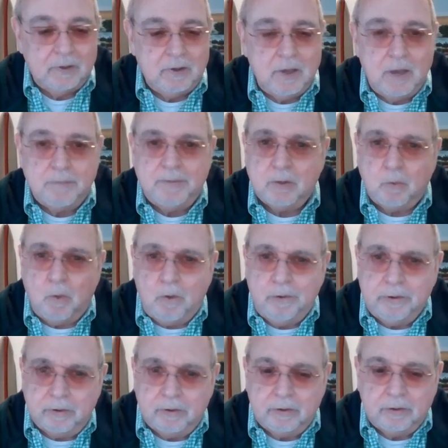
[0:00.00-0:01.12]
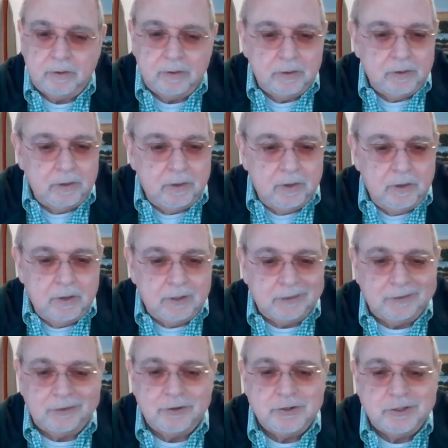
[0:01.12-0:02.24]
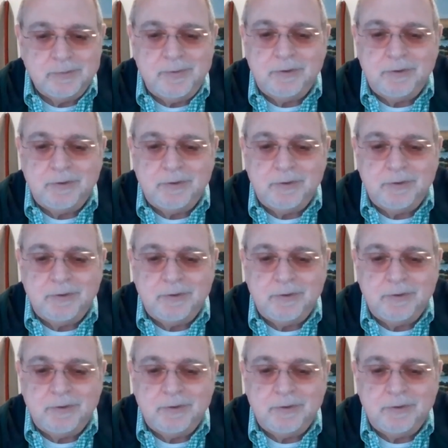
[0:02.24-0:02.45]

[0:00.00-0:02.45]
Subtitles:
Be a warrior. Learn to be